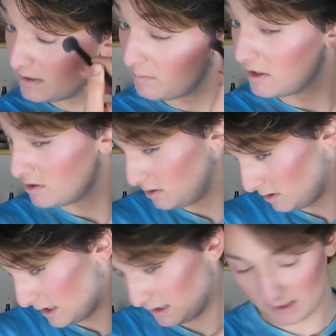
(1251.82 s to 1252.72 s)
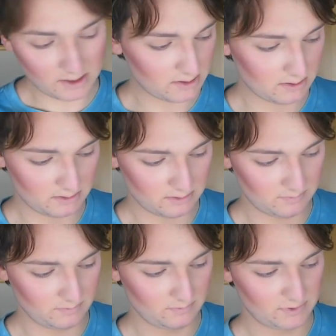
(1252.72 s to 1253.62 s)
Dimensional highlight.
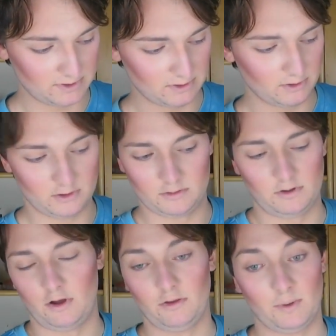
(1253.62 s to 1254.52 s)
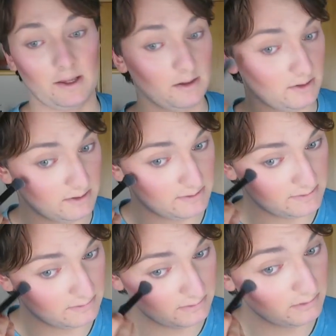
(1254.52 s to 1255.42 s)
Just gonna go all the way
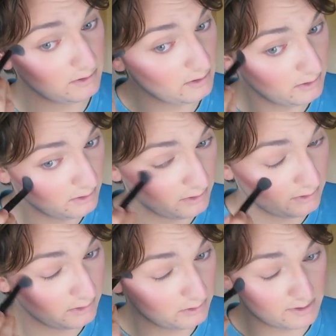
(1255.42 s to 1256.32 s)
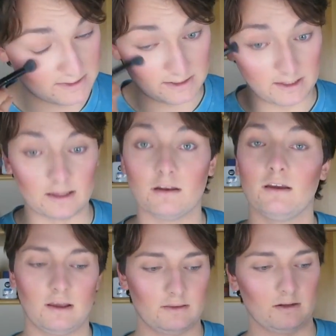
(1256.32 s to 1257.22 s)
because I can.
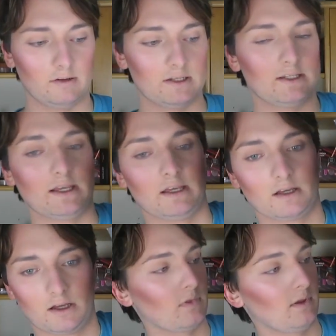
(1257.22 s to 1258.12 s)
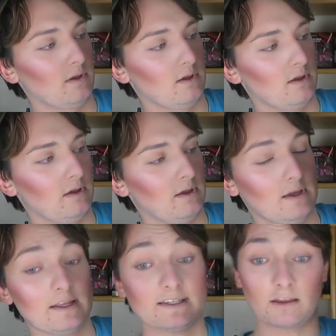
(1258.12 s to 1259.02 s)
Then I'm gonna take
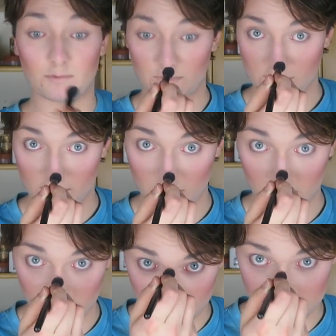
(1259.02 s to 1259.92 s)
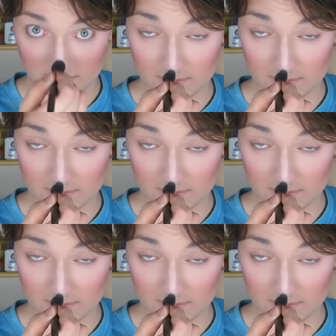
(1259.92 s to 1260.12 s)
down the bridge of the nose,